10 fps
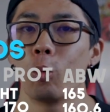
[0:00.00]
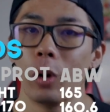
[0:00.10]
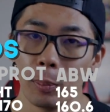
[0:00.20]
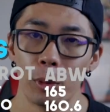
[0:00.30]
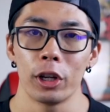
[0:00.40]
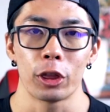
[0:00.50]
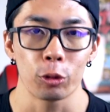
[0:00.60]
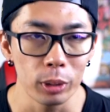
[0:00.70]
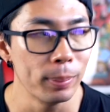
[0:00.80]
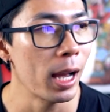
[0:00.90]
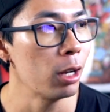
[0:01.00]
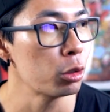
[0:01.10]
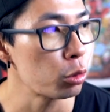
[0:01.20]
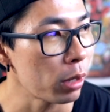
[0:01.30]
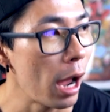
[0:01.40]
1.3
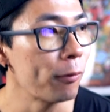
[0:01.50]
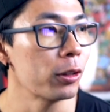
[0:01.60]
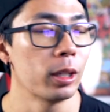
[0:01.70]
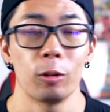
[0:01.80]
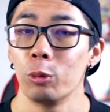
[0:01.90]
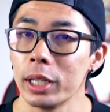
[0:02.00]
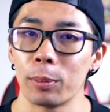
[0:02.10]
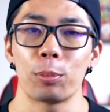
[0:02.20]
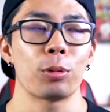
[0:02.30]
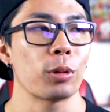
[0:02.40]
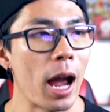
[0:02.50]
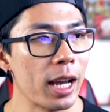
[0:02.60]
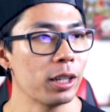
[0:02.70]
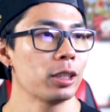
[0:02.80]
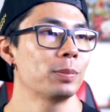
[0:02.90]
pound drop from the week
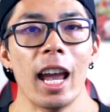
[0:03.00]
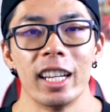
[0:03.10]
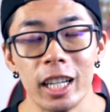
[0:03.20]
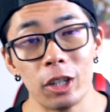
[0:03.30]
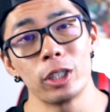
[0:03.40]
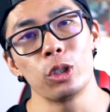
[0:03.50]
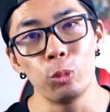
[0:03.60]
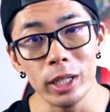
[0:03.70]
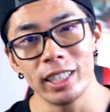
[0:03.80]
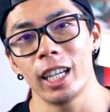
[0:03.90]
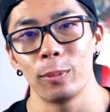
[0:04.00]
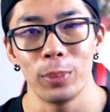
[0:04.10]
prior. And here's his week 10